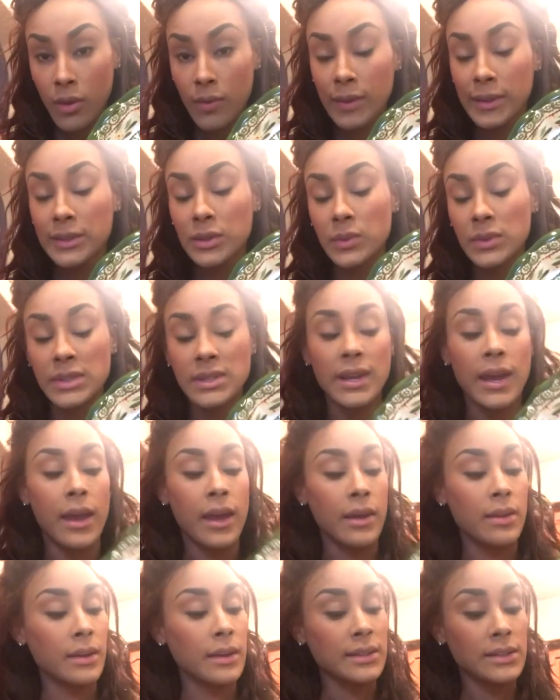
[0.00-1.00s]
This was
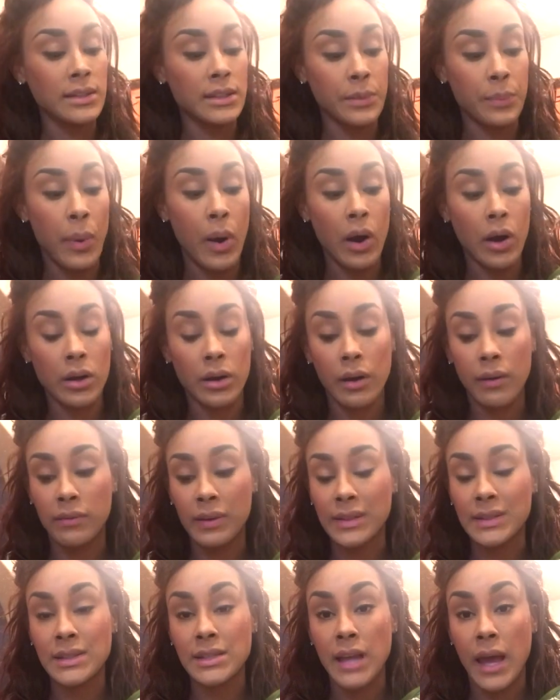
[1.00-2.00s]
this is a part of
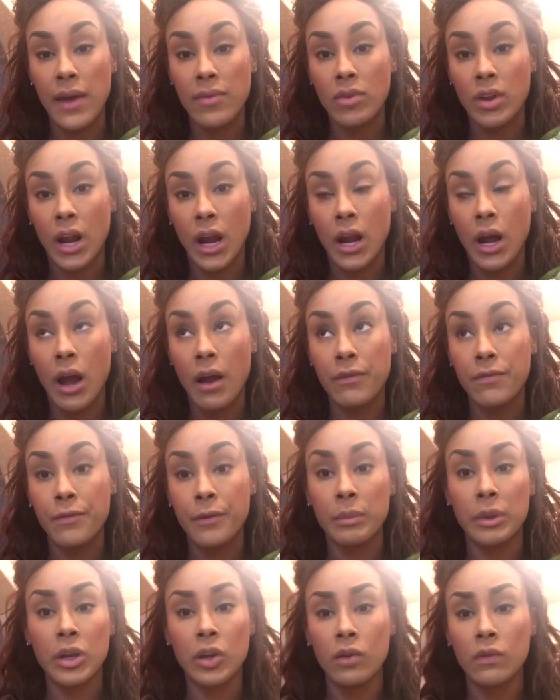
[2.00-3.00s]
a set that I got
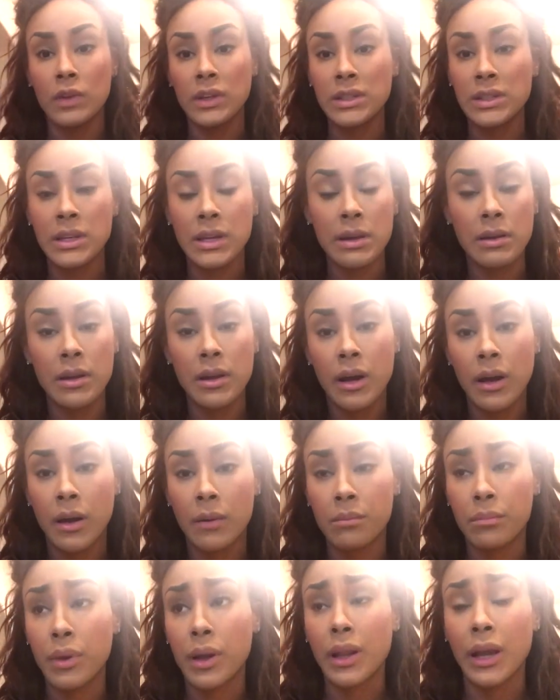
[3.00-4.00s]
from QVC
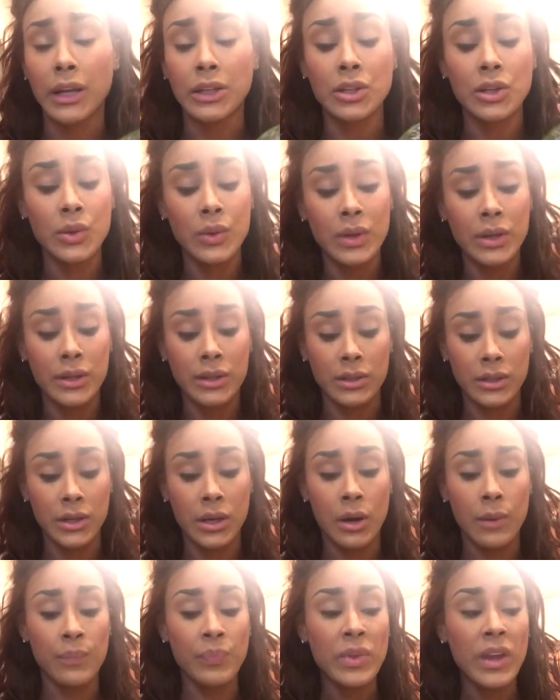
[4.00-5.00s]
uh, like two years
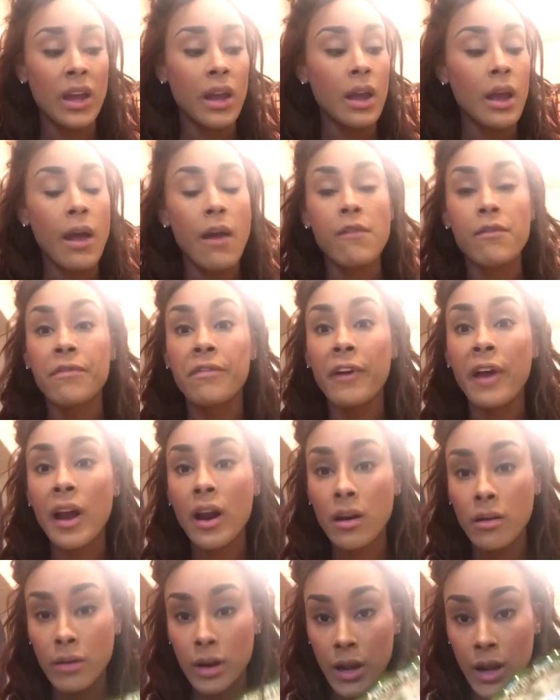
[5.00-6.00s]
ago.
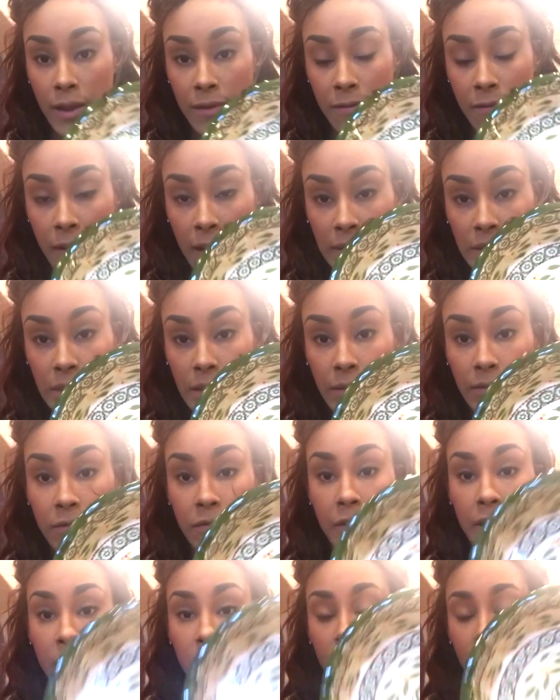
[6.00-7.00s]
Very festive,
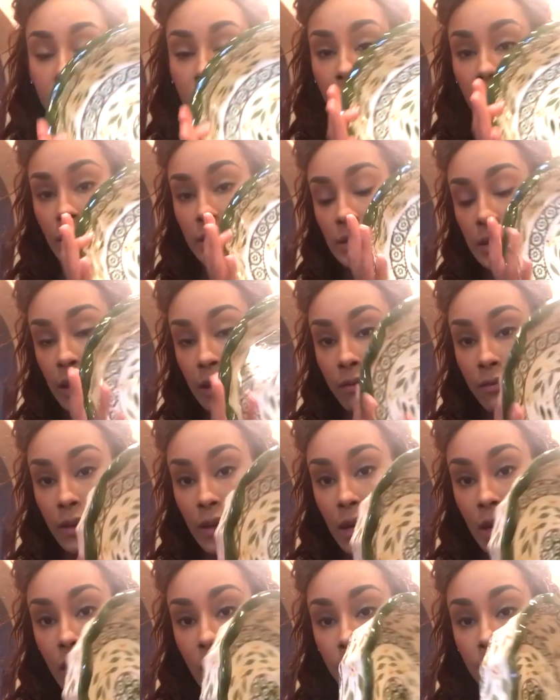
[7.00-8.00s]
very
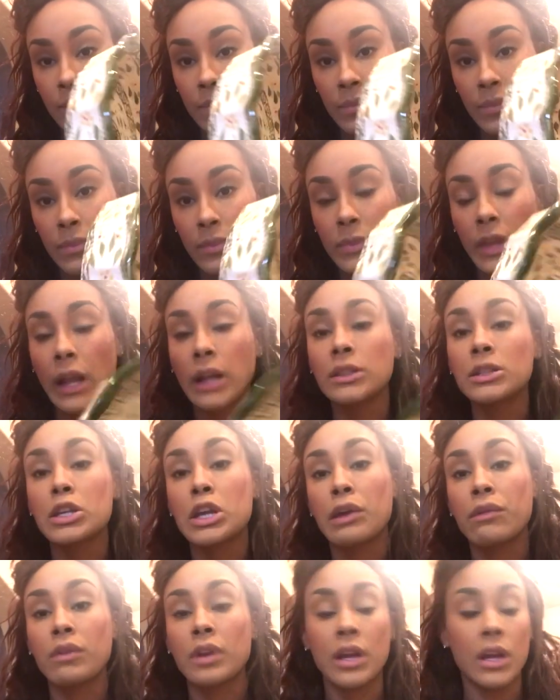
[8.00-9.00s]
Thanksgiving-y,
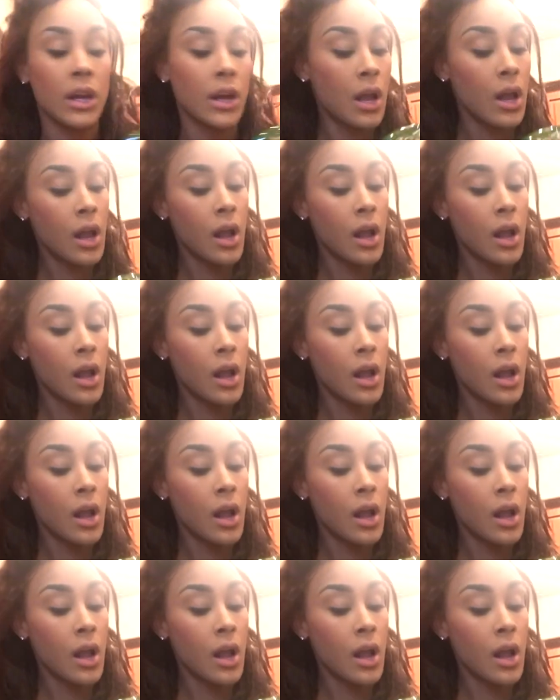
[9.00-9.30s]
Thanksgiving-y.